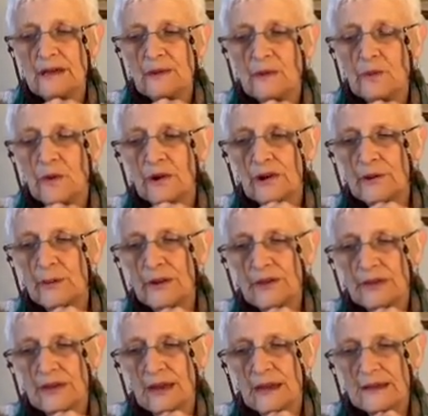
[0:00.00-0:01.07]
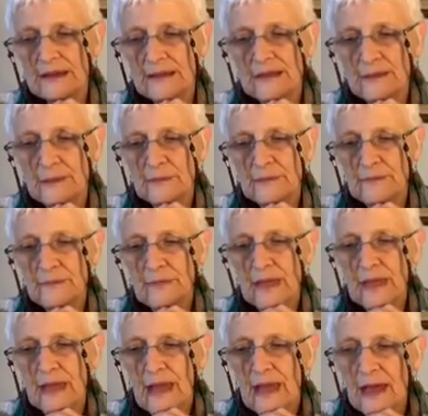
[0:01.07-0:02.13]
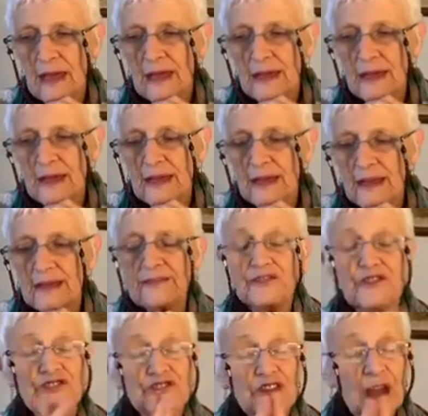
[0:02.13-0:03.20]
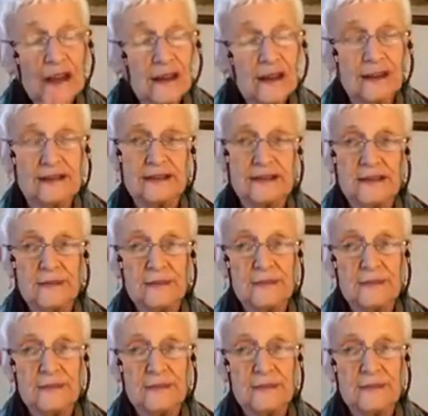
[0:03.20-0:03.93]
work with that, to channel it,